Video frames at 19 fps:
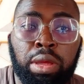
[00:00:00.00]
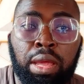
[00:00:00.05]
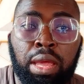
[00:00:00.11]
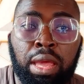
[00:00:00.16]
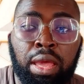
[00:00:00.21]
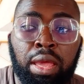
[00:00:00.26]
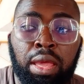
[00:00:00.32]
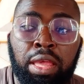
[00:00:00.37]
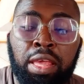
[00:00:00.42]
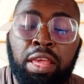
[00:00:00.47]

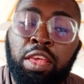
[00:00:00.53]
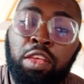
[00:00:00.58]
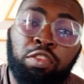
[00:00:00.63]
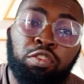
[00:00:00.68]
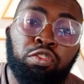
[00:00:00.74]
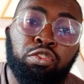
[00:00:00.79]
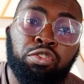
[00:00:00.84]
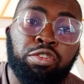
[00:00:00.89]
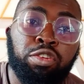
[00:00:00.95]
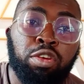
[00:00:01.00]
a
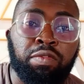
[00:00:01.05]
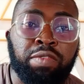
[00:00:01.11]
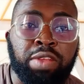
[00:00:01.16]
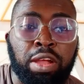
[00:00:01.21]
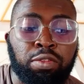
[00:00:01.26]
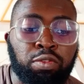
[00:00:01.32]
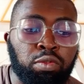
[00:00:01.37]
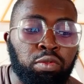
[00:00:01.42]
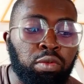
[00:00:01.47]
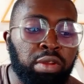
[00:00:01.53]
history of
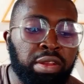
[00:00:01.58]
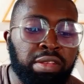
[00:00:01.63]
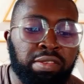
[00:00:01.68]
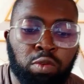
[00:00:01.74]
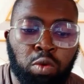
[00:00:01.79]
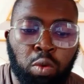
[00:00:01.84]
their to-do list.